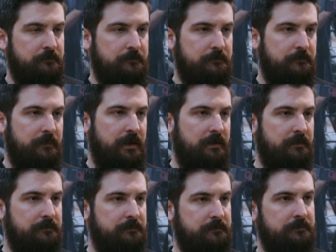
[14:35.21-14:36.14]

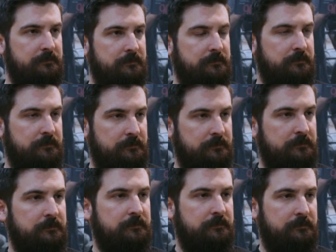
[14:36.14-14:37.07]

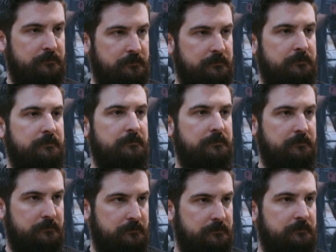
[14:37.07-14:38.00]

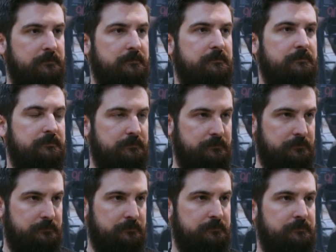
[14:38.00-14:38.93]

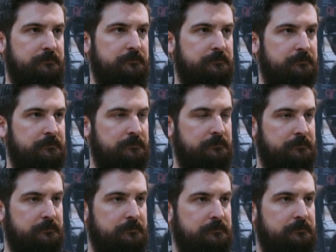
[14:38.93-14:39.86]

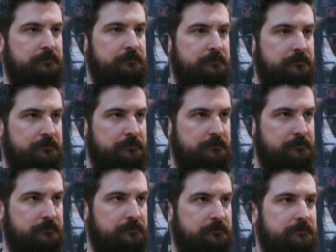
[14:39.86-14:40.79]

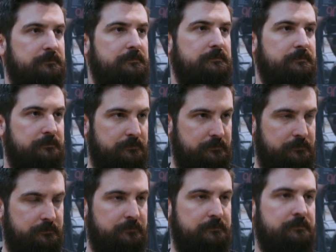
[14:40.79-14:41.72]

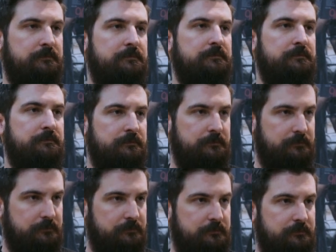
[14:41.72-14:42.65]

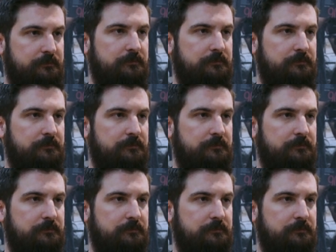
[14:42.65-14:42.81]
No words are spoken by the person on screen.